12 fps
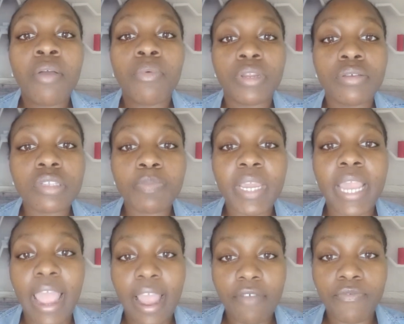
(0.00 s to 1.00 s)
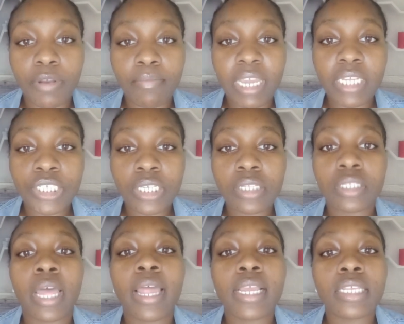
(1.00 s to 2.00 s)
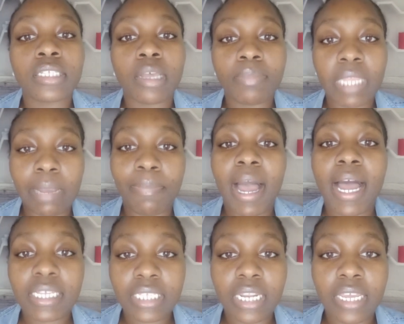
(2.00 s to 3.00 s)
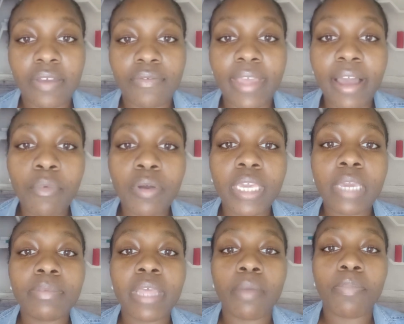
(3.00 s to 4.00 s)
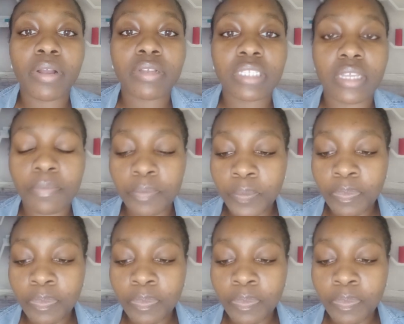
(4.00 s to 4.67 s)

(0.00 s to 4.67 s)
When you speak affirmations, that is something positive that will keep that person.